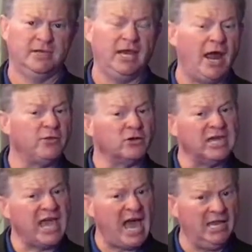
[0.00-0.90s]
And now they're
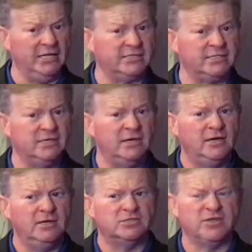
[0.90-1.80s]
callous
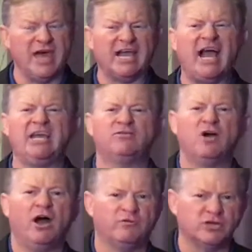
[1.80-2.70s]
to that kind of
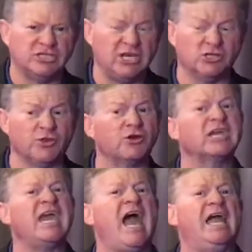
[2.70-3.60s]
conversation. They're
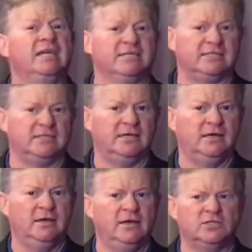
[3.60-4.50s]
callous
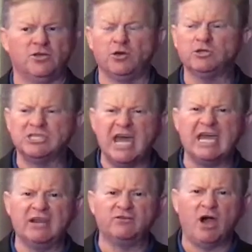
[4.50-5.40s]
to those
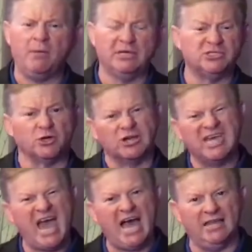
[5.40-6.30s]
negative comments. They're
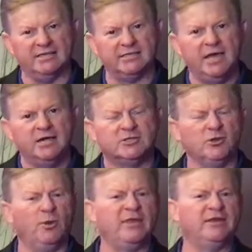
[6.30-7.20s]
callous to
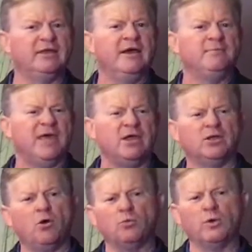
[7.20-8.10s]
the way that they
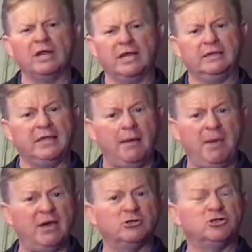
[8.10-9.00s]
don't really, that
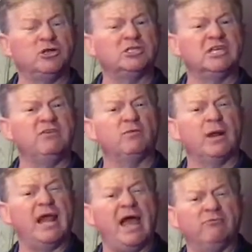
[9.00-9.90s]
manager doesn't even
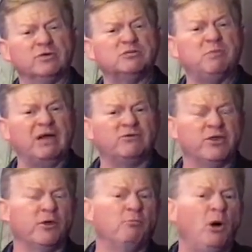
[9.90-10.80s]
really have respect
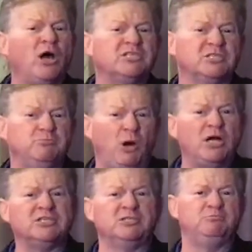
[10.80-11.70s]
for their boss's
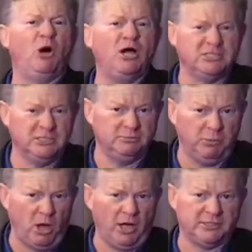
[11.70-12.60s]
boss's boss's
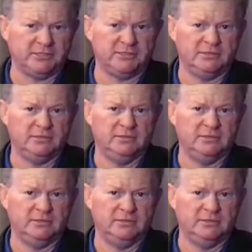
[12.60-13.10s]
boss.